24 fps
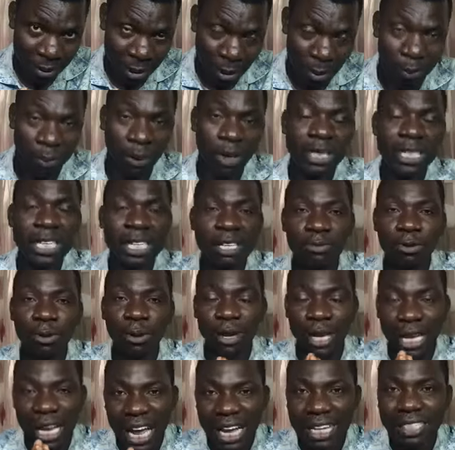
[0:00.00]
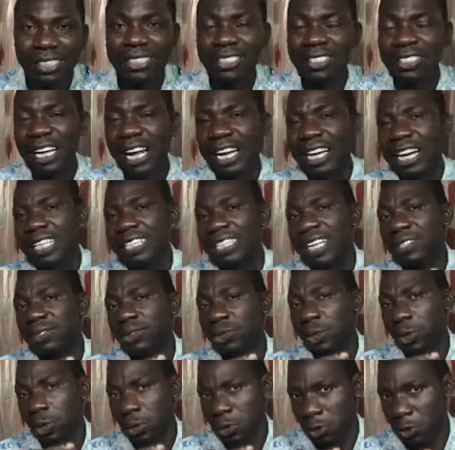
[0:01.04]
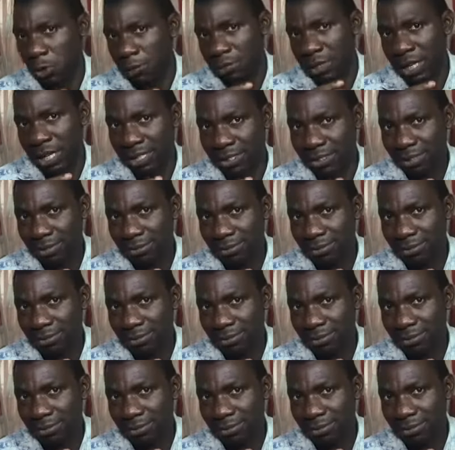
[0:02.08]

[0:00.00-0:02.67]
But if your light is directed to your subject